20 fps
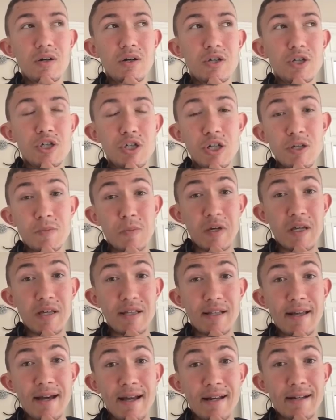should be
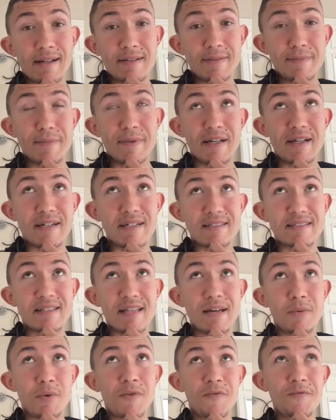enlightened because
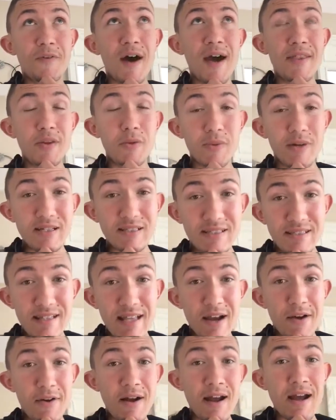they will find the reason
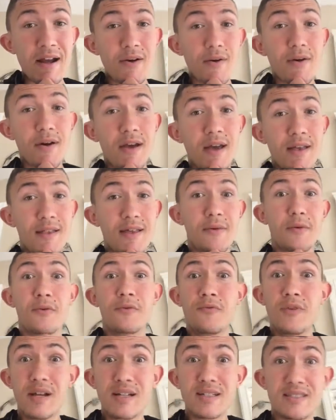they are angry and they will
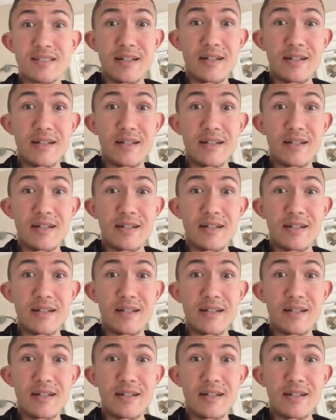fix